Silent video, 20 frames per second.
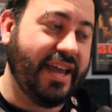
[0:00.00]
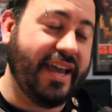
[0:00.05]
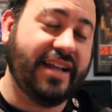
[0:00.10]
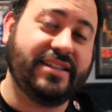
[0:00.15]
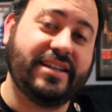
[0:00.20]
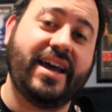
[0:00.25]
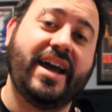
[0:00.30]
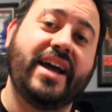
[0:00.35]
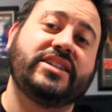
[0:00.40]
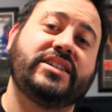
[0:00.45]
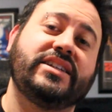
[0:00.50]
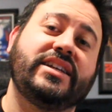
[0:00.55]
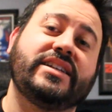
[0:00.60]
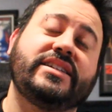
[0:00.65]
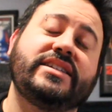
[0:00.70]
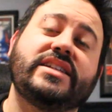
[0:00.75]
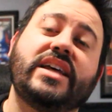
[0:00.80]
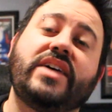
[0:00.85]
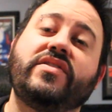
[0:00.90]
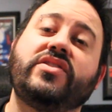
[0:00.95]
It's actually a
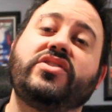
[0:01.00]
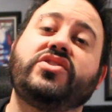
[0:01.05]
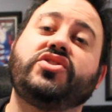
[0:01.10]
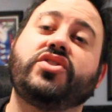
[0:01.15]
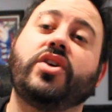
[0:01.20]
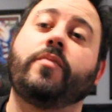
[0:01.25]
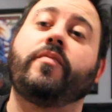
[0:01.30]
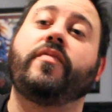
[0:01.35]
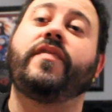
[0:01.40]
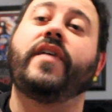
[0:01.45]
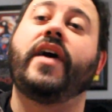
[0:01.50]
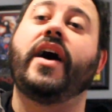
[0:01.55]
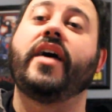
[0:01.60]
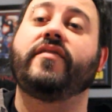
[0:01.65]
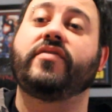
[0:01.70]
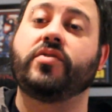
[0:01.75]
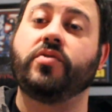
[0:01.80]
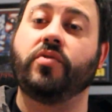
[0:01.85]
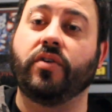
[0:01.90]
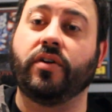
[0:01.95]
7 sharp
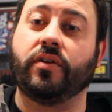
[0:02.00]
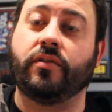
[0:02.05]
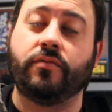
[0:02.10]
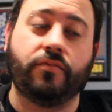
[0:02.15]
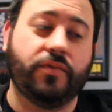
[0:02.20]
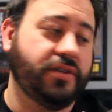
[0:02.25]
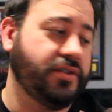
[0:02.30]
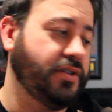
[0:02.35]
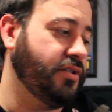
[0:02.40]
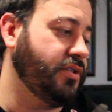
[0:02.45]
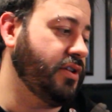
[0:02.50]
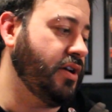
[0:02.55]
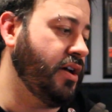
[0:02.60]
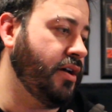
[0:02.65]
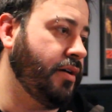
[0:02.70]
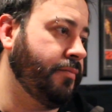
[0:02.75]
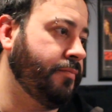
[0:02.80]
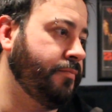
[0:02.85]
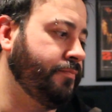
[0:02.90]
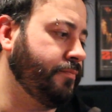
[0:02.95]
5 chord, which is
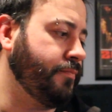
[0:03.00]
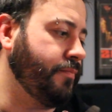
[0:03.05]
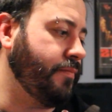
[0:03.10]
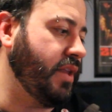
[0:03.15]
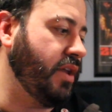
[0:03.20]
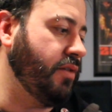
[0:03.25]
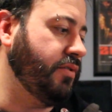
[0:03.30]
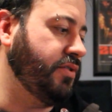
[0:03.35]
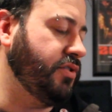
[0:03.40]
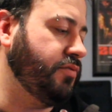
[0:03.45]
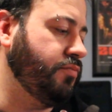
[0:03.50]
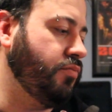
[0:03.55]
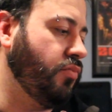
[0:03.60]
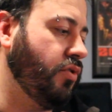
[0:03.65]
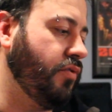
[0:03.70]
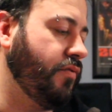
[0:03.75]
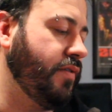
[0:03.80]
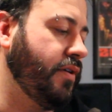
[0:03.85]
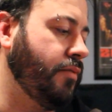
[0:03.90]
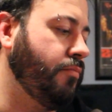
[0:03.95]

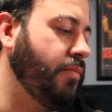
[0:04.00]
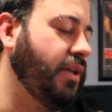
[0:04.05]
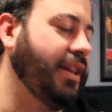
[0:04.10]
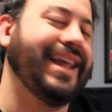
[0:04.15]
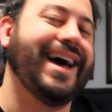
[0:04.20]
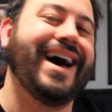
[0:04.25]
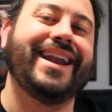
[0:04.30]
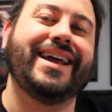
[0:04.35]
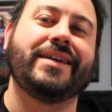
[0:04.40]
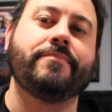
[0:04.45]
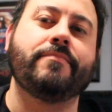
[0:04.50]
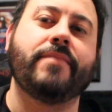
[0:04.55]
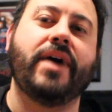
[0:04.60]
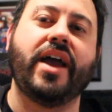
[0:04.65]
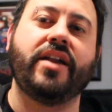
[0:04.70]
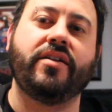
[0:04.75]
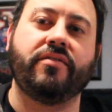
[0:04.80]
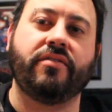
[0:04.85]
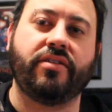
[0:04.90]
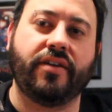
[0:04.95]
more of a melodic
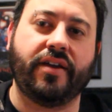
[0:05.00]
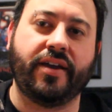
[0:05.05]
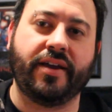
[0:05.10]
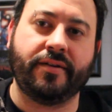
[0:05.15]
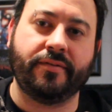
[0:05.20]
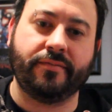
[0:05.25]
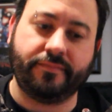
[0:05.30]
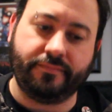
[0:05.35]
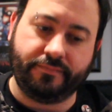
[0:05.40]
minor thing.